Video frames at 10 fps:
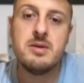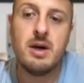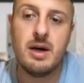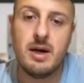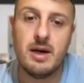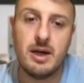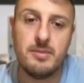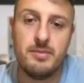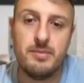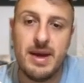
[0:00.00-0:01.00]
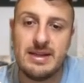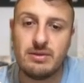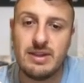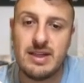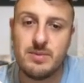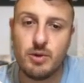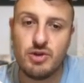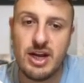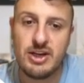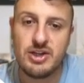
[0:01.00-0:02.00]
Uh, based on these
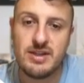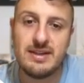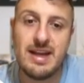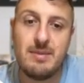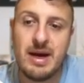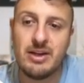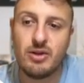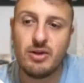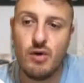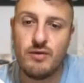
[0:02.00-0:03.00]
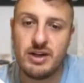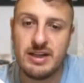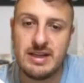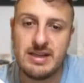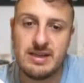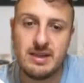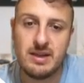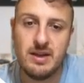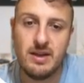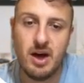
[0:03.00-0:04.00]
projections, they might cover this
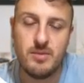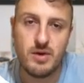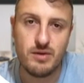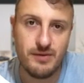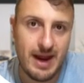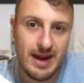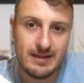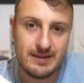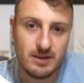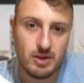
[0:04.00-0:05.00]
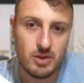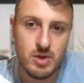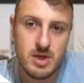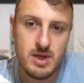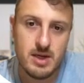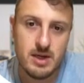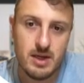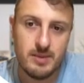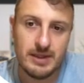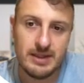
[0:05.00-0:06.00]
number of eight. So,
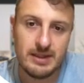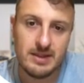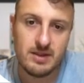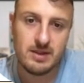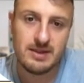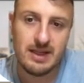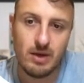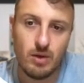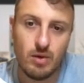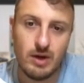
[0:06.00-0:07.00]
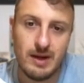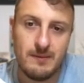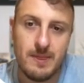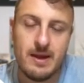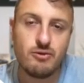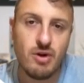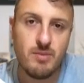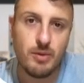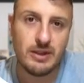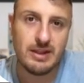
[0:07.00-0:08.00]
uh, but it is still only
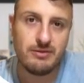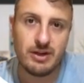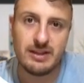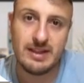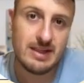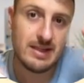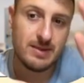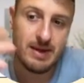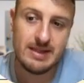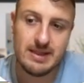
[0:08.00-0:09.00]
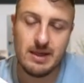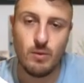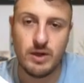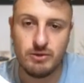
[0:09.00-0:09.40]
three-point different. This is basically one